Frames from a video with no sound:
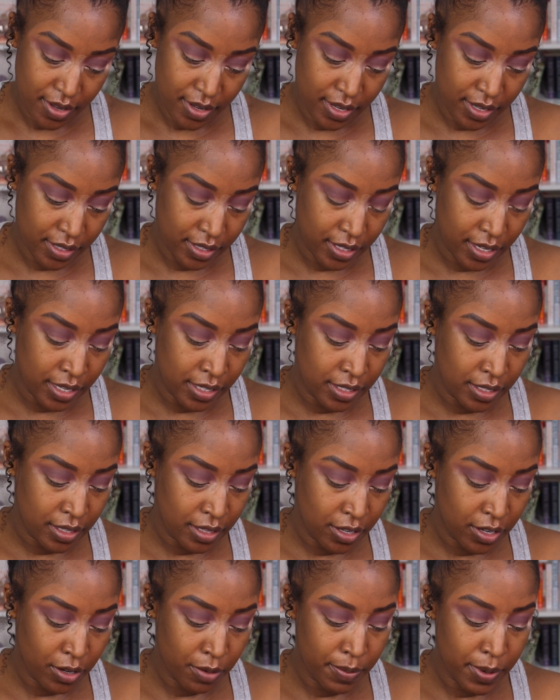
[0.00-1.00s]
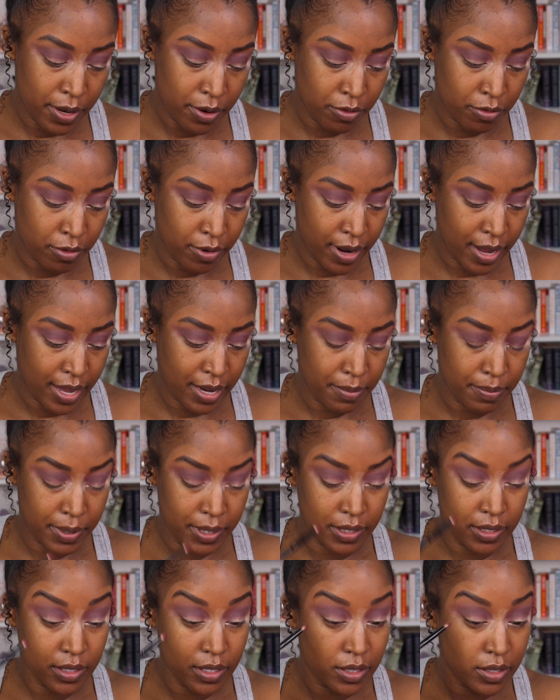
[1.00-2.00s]
It's a little bit red, but
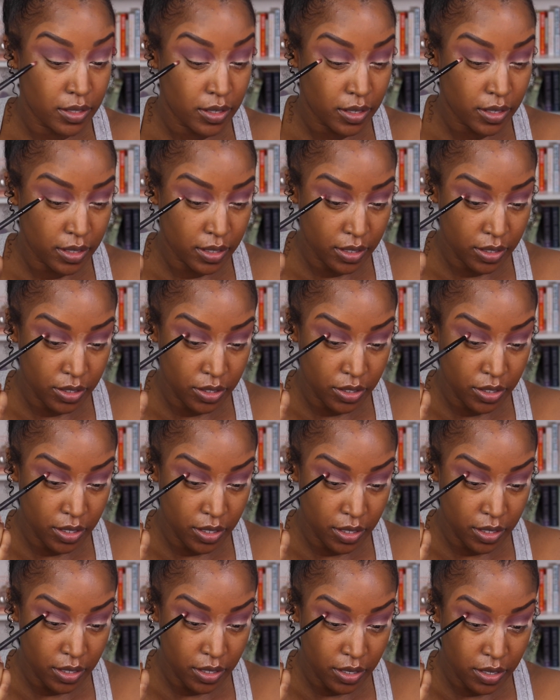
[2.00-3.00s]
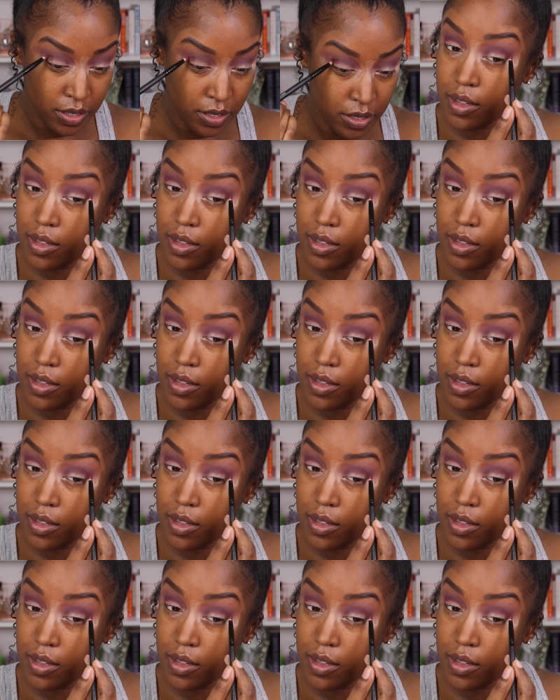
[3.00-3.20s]
it's the darkest shade.